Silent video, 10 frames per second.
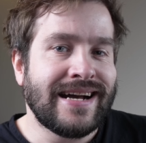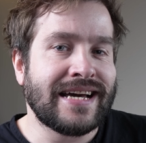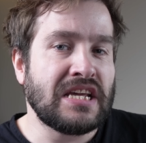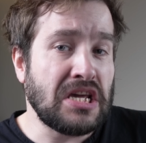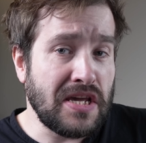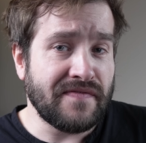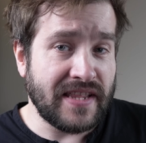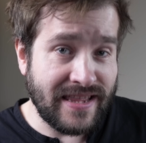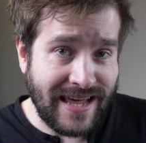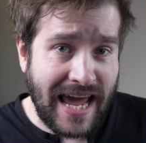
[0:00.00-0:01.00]
And
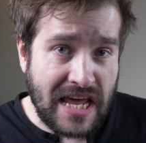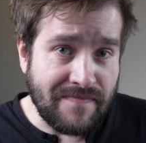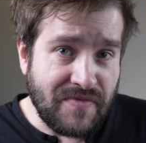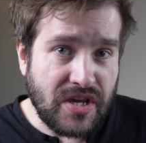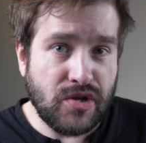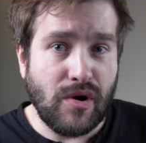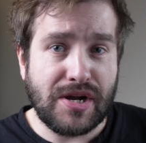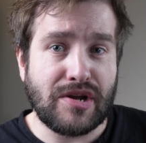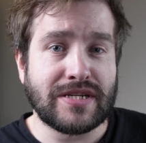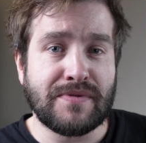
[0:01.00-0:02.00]
even then, you are
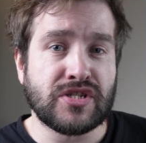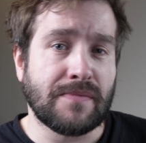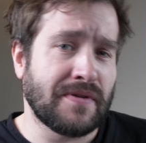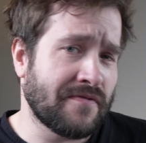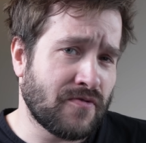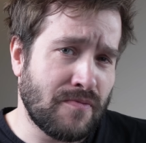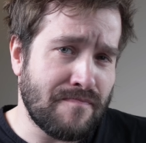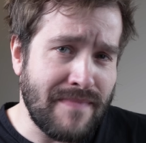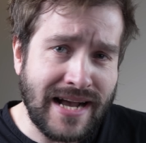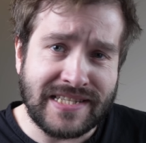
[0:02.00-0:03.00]
going to be jumping through
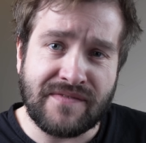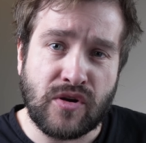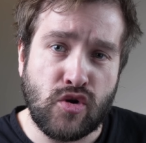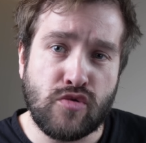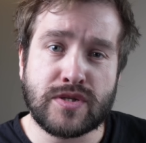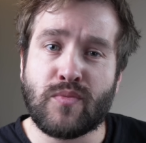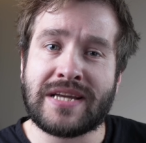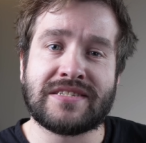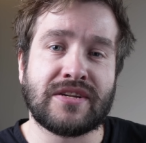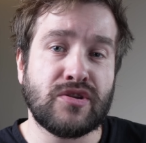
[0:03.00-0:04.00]
massive hoops,
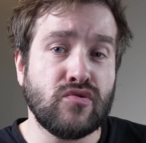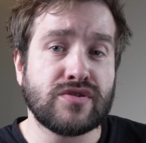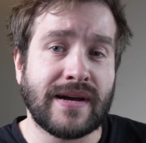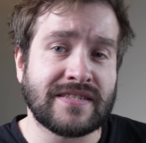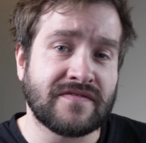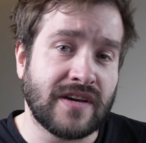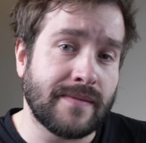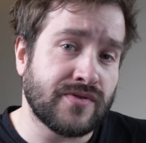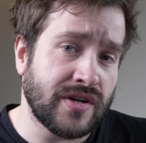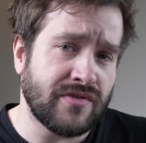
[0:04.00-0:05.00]
wasting huge amounts of
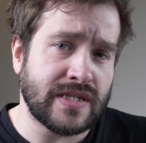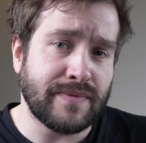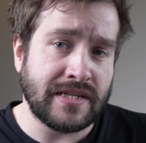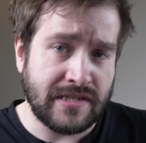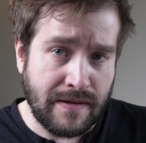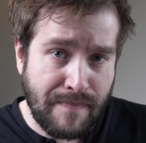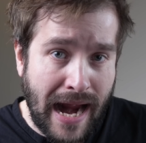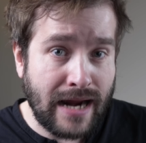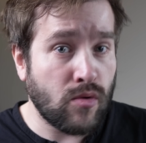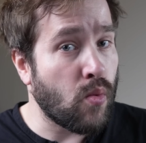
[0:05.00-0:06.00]
time trying to explain to the
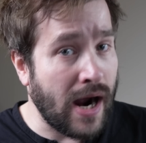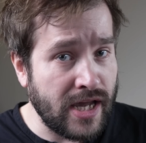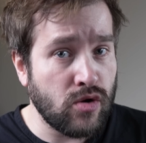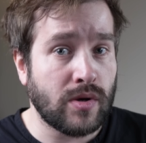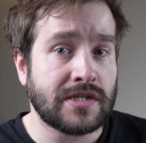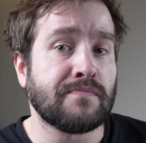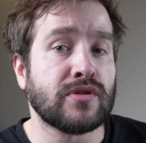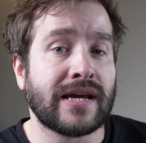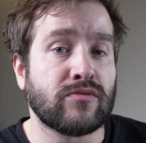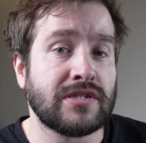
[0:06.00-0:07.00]
bank why you want to
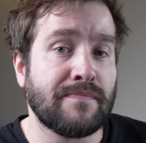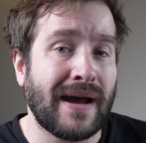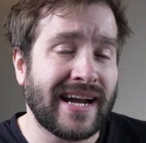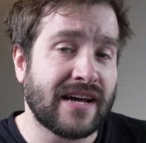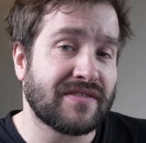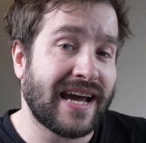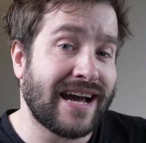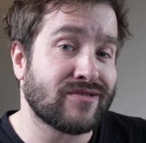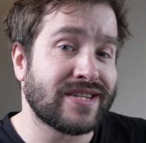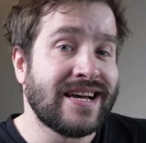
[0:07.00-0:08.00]
pull equity back out of the
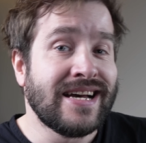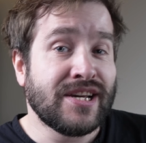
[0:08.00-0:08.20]
house.